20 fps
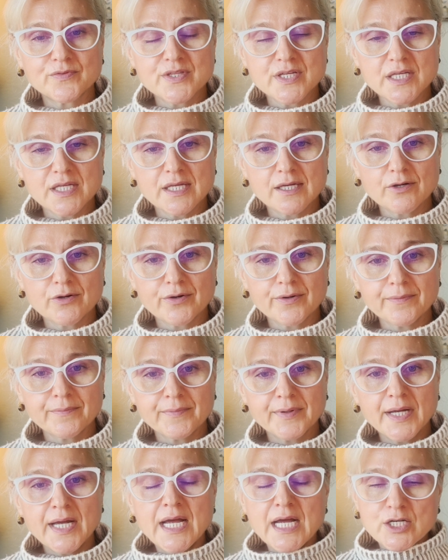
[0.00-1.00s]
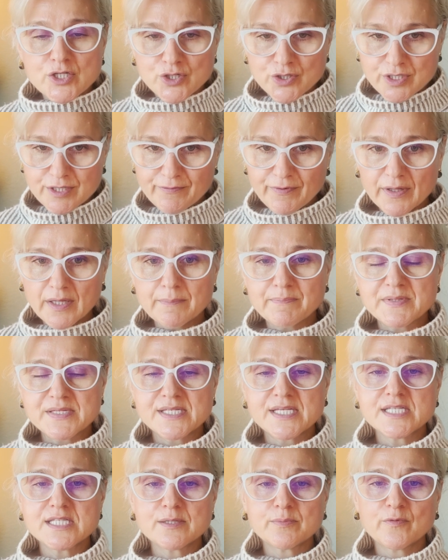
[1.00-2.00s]
the year, to develop a
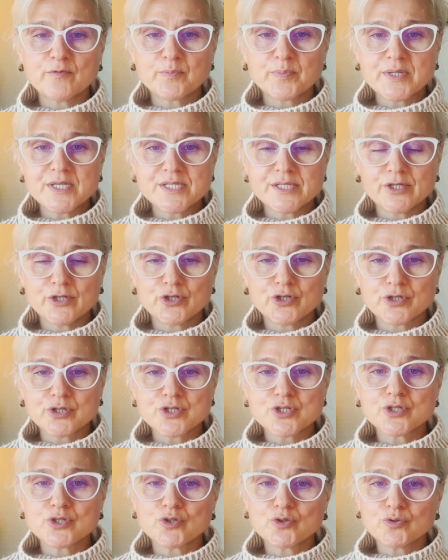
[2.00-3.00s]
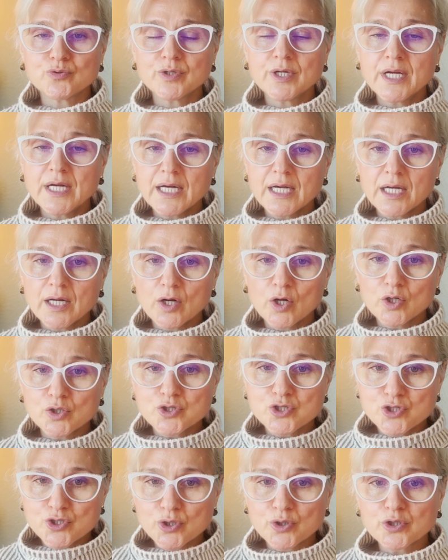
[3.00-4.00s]
system of procedures to
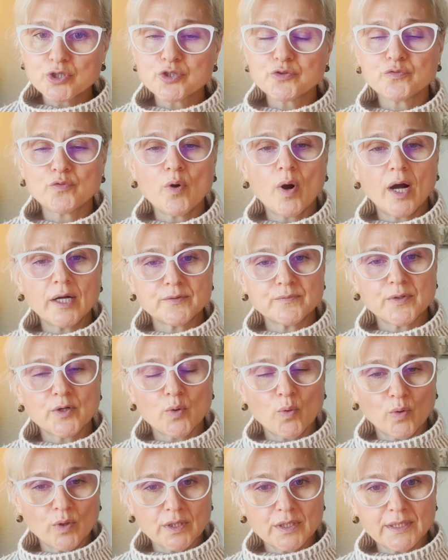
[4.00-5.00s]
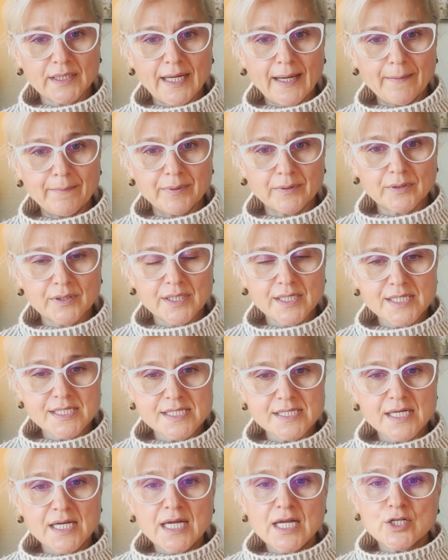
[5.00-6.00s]
search for unrecorded
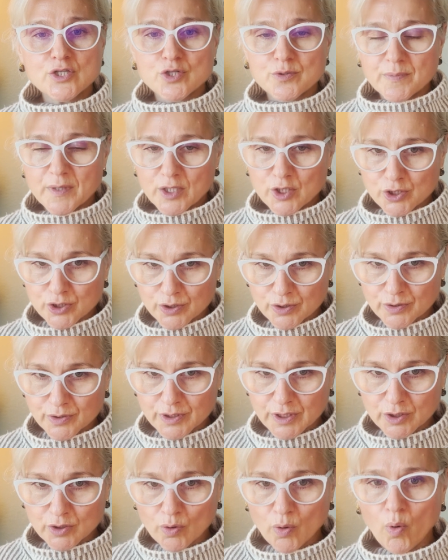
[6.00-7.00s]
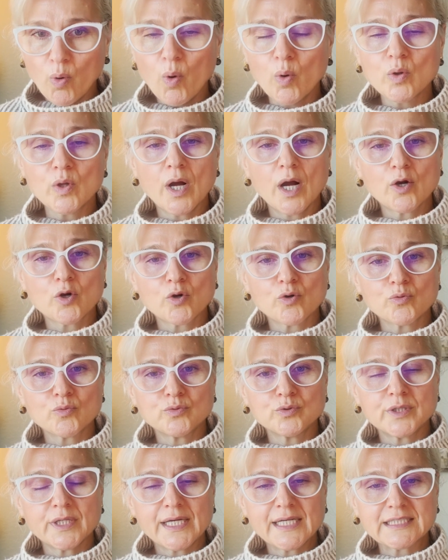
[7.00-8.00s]
liabilities, to make sure that all
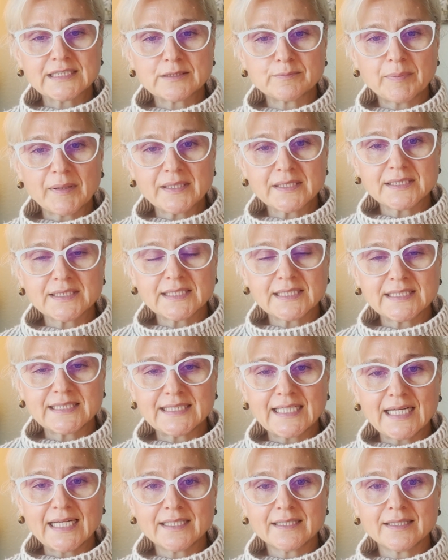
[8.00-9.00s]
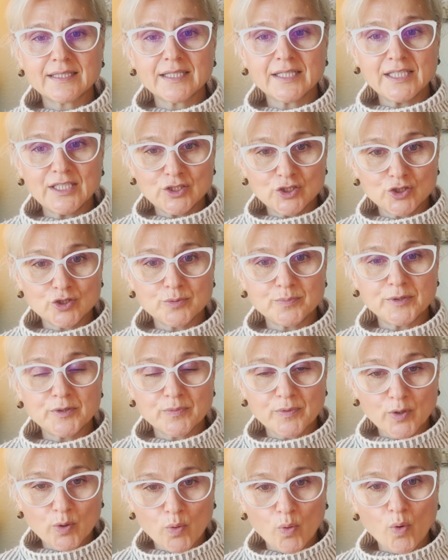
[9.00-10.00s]
accrued expenses that needs to be
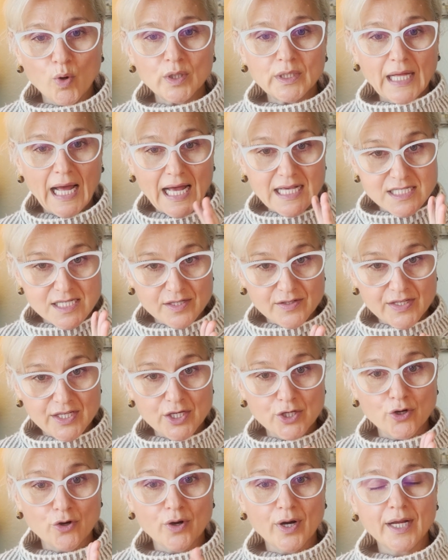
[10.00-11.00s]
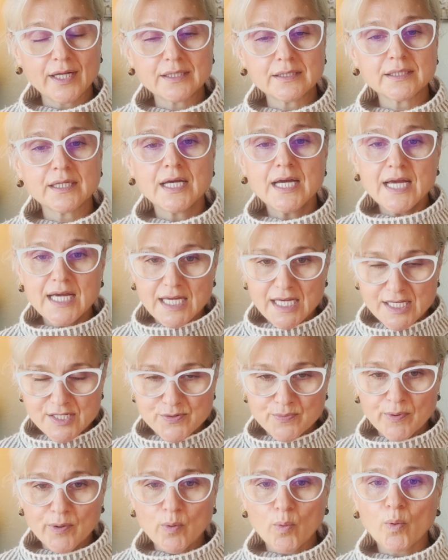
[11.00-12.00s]
recorded as a year end
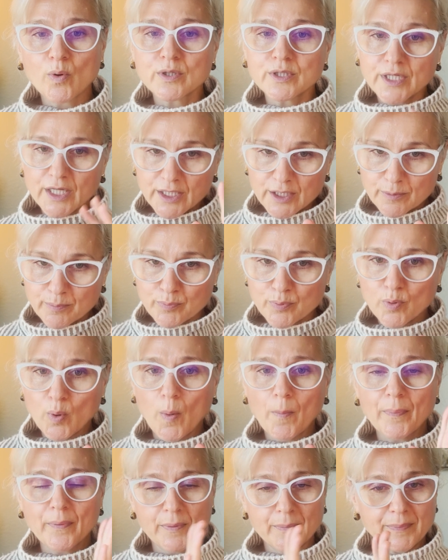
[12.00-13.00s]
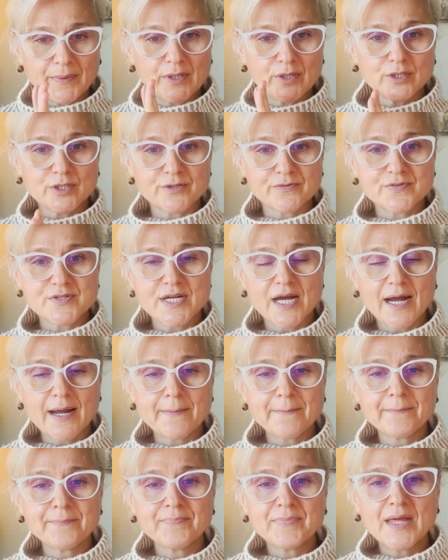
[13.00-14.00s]
is recorded in a proper period of
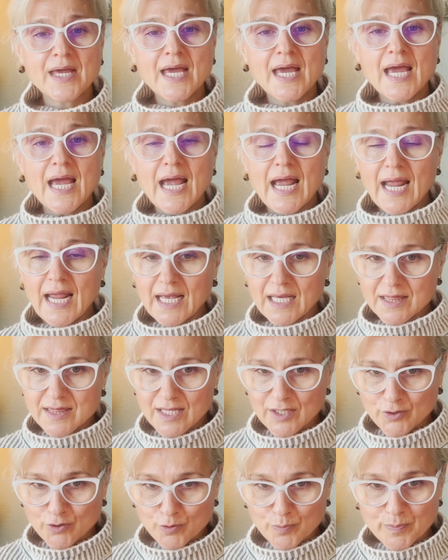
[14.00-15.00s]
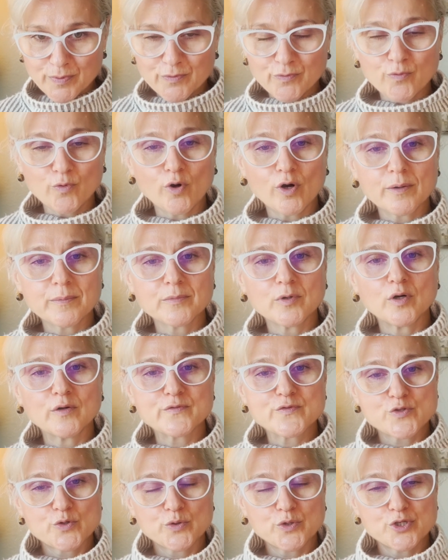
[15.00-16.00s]
time, and that you perform a
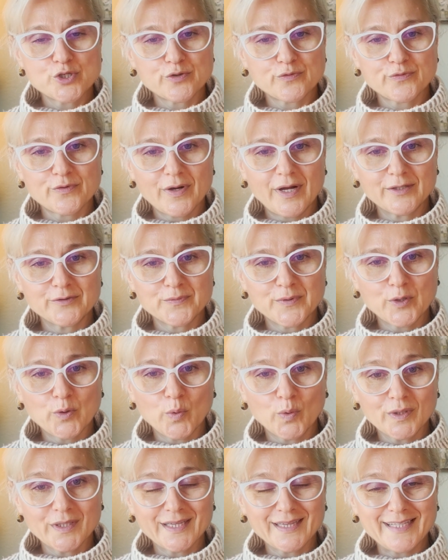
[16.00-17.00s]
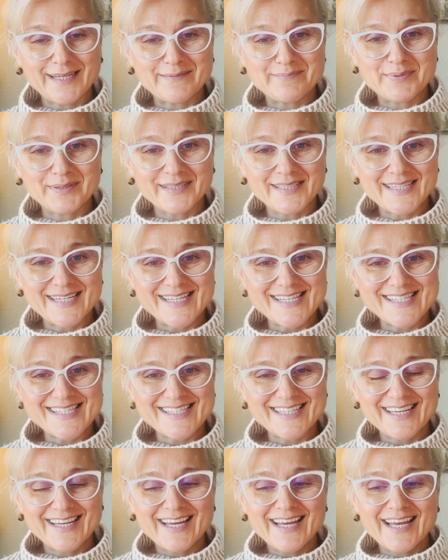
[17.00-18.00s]
search of unrecorded liabilities
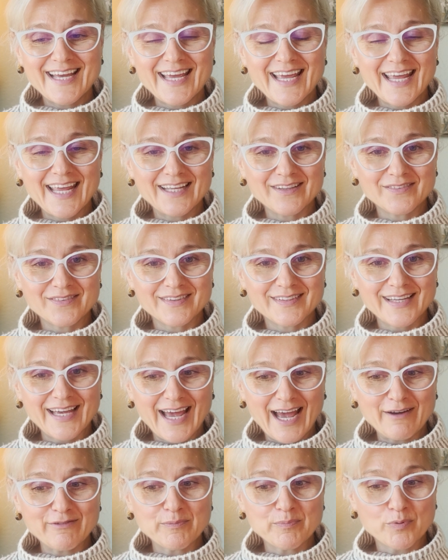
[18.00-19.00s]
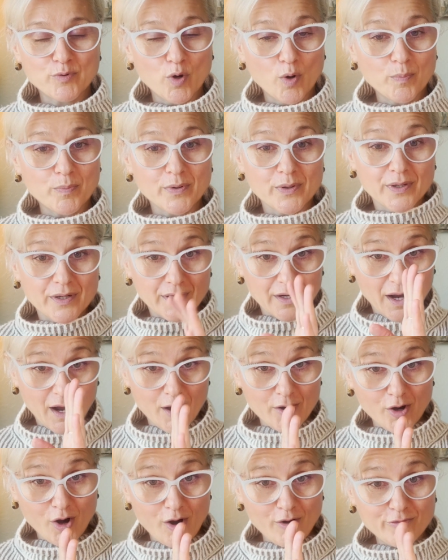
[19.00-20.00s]
and have a proper
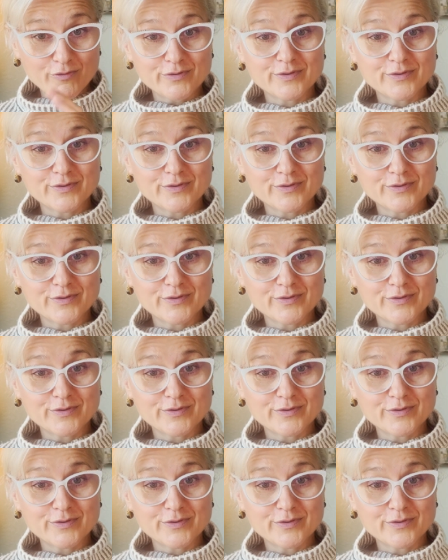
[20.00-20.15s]
cutoff.